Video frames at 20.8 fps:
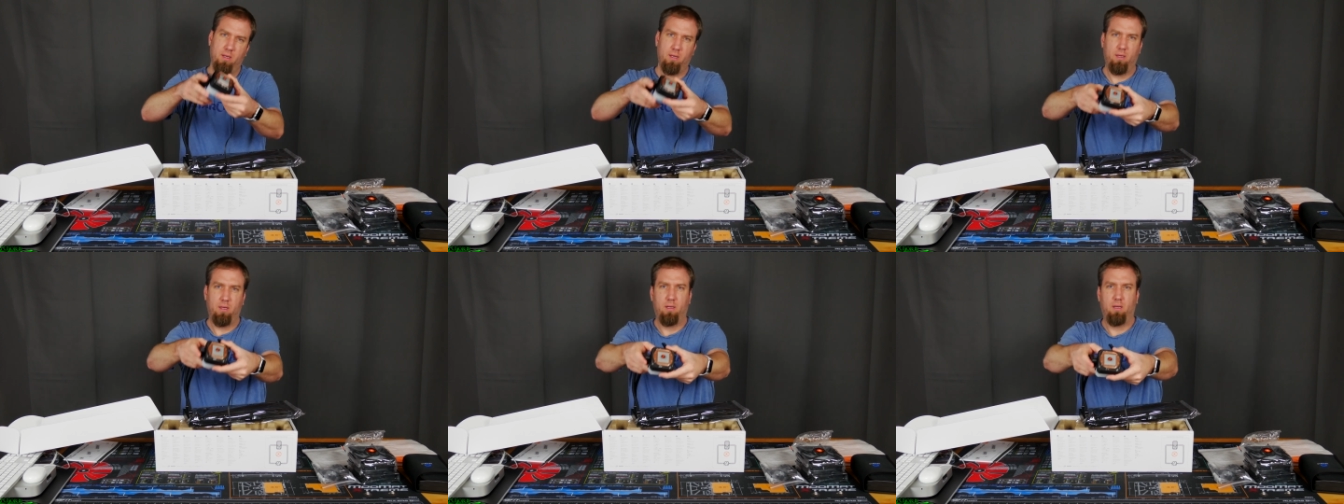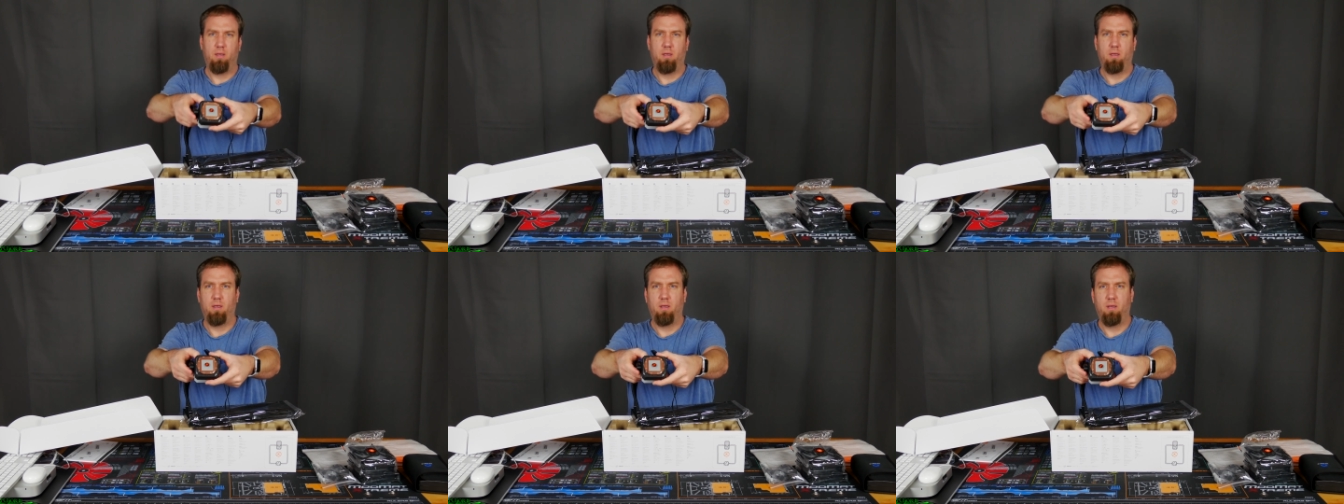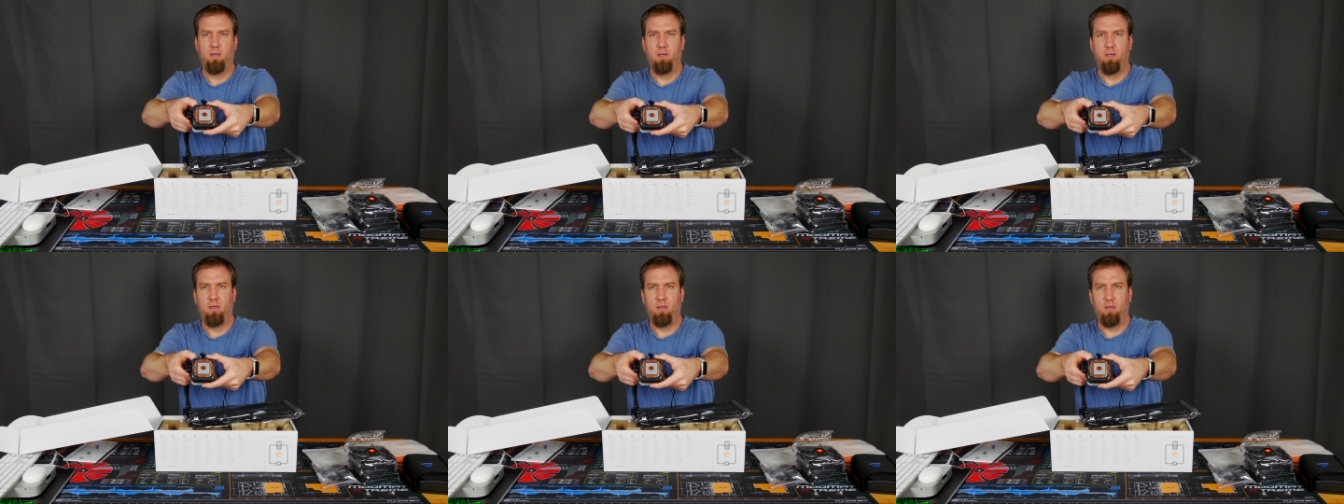
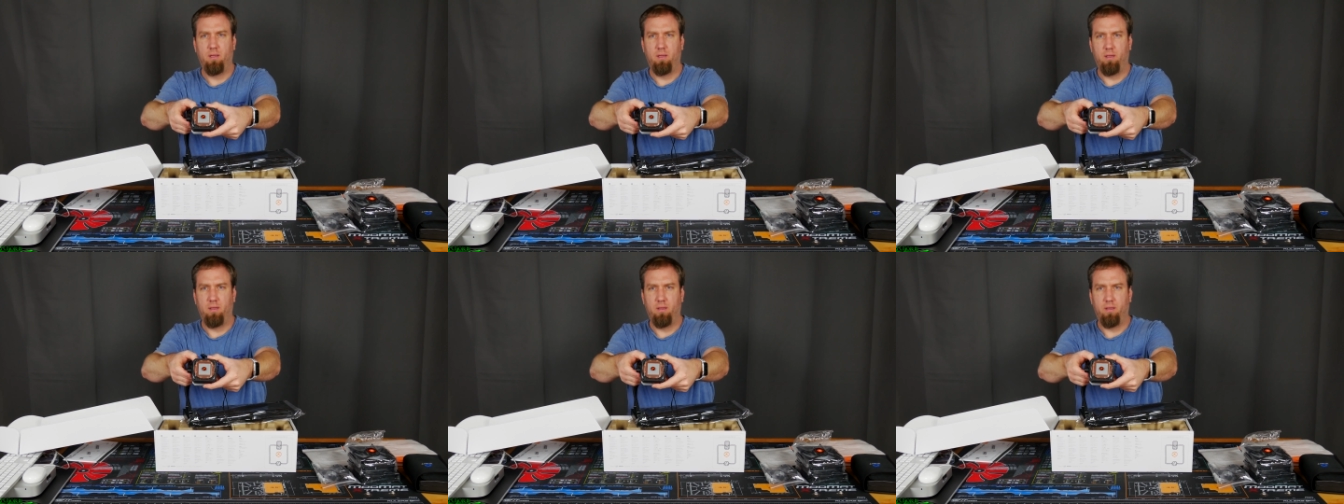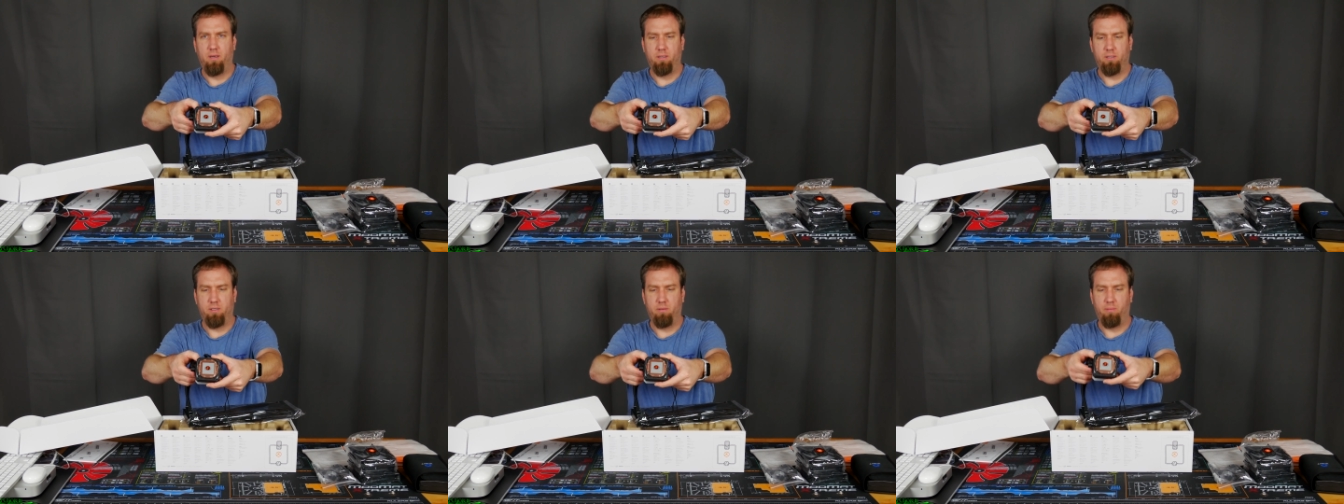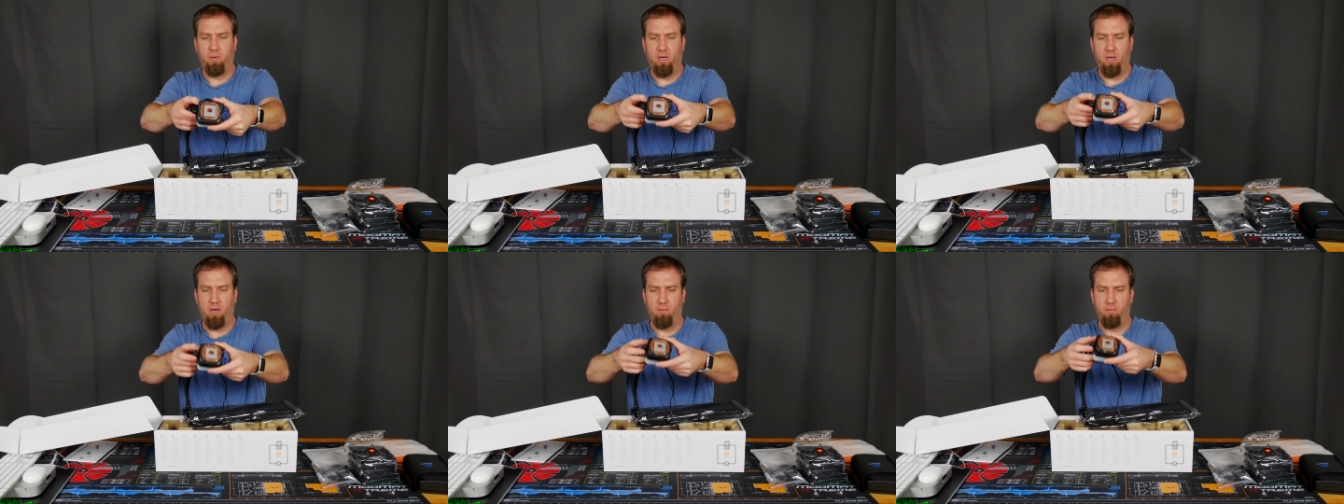And then there's the
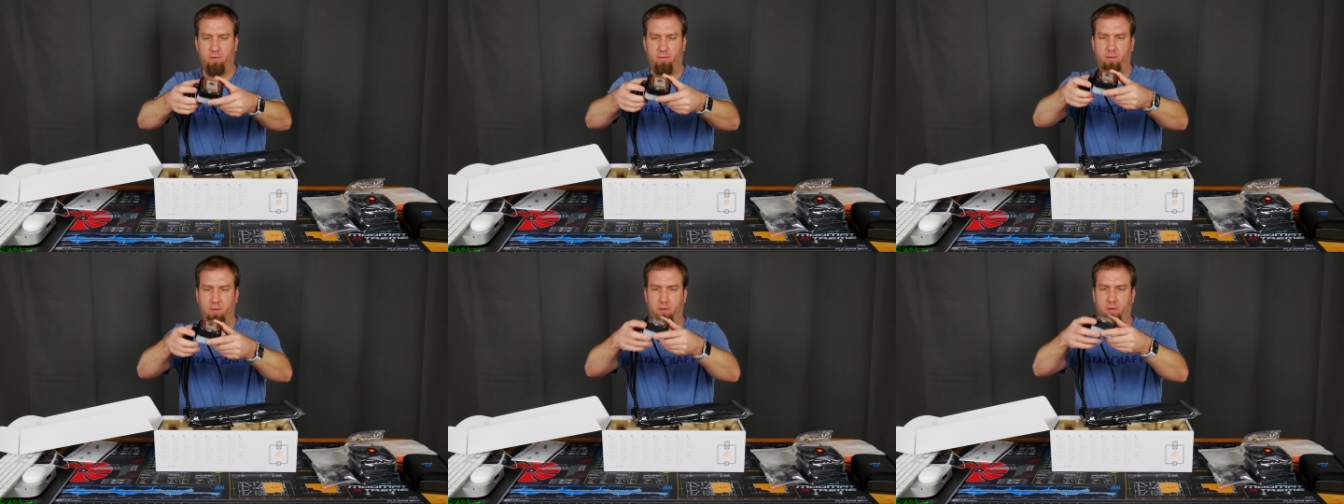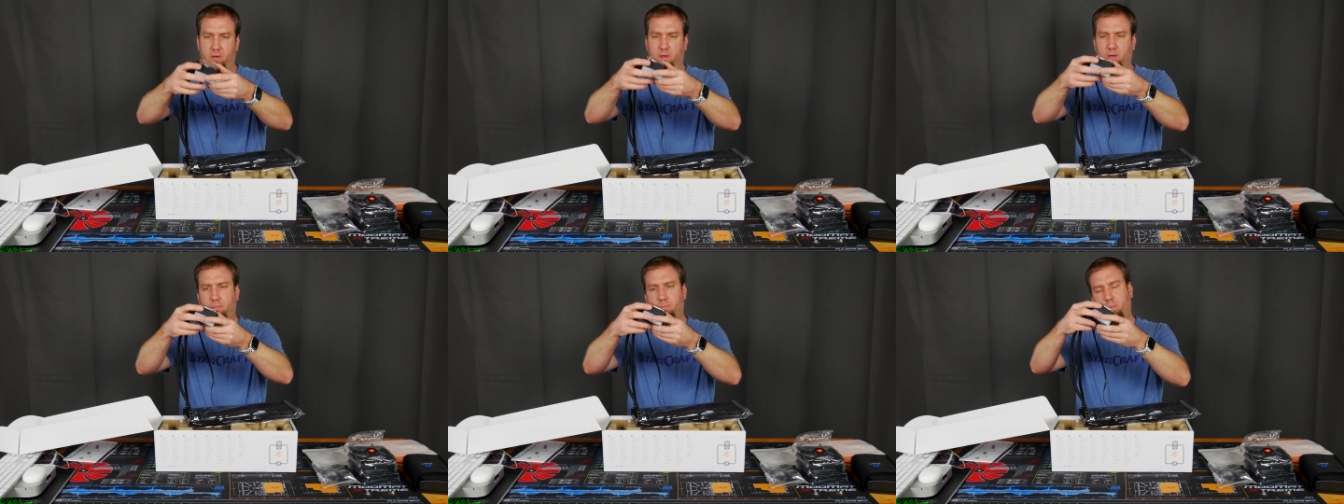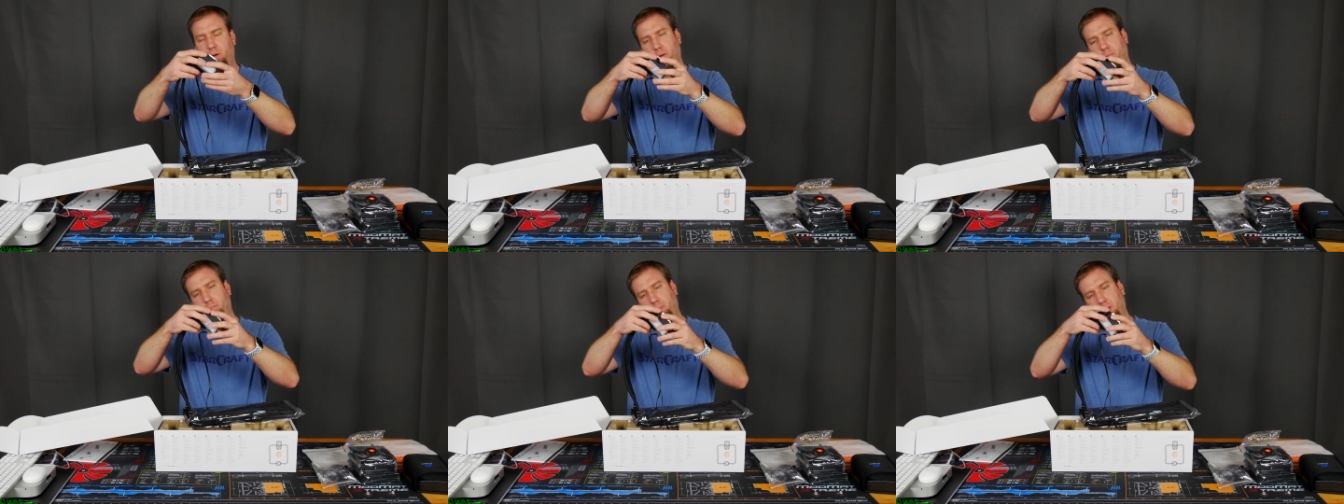bottom of the
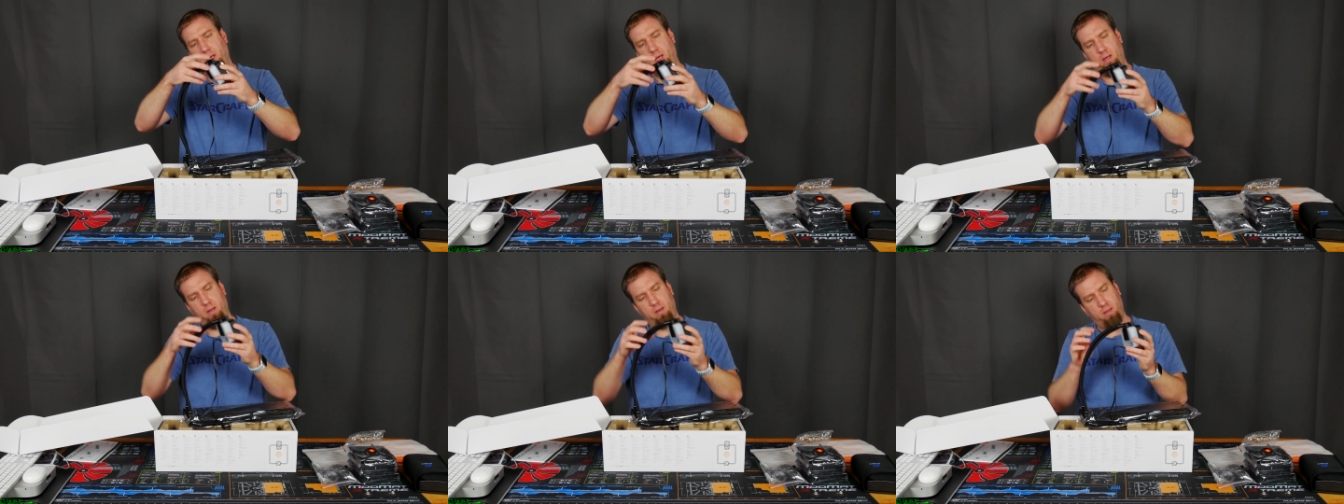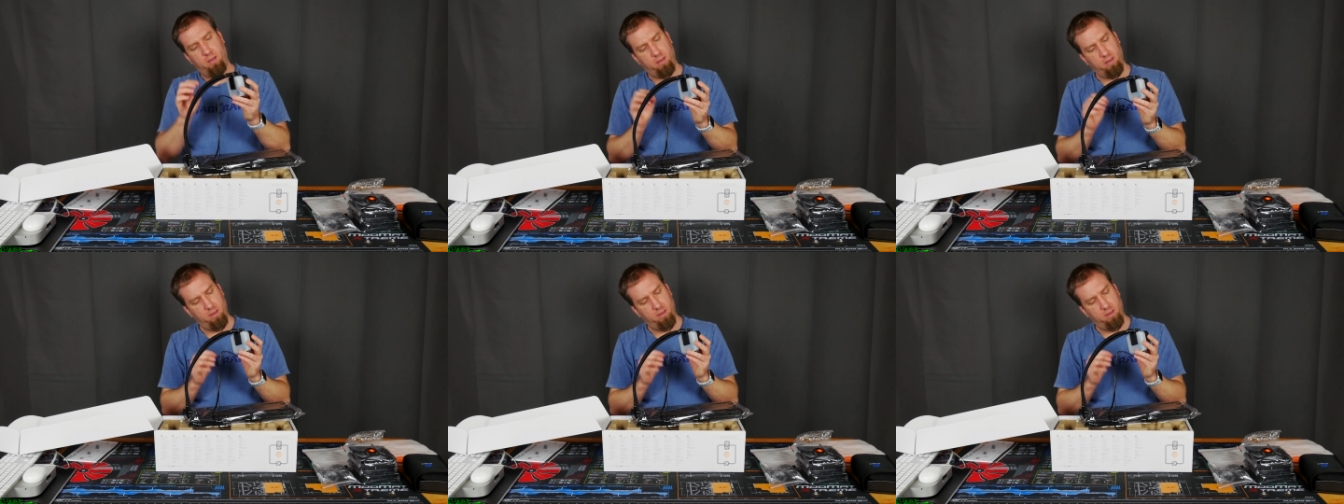pump head.